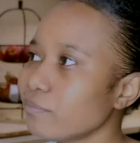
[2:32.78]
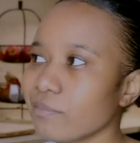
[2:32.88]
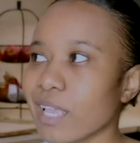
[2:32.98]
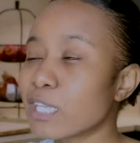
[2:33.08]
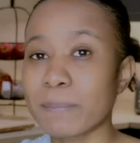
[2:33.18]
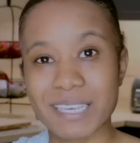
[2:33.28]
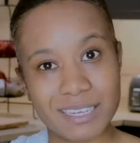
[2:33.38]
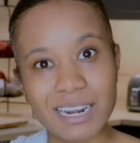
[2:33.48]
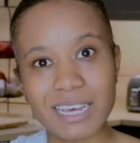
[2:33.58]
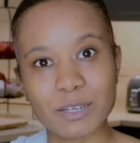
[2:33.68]
speaking
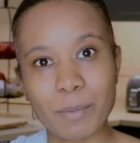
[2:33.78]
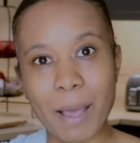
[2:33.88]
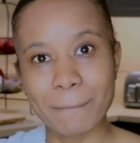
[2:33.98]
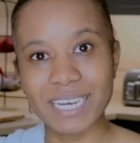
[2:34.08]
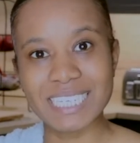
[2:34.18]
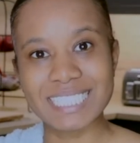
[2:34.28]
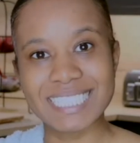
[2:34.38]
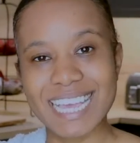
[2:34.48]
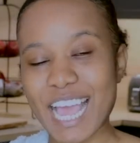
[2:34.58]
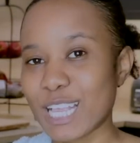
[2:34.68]
a lot about
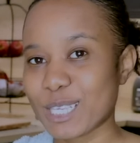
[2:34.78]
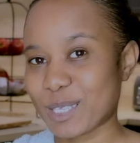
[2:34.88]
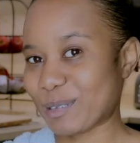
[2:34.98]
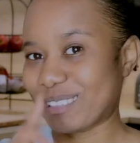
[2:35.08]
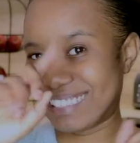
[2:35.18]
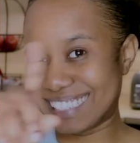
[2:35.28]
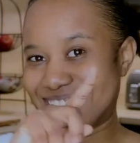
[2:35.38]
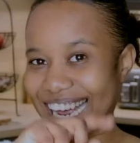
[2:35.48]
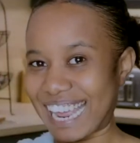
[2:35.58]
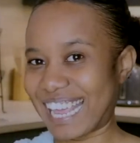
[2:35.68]
modest. So
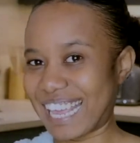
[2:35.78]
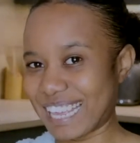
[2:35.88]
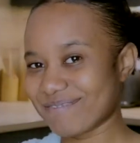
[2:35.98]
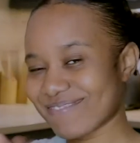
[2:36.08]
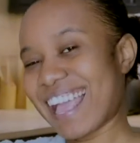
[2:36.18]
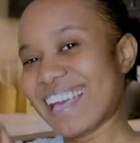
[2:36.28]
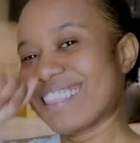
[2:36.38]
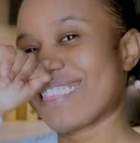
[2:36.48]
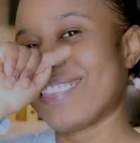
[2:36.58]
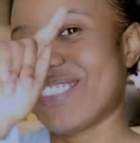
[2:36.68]
today,
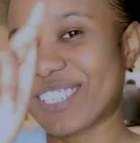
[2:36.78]
the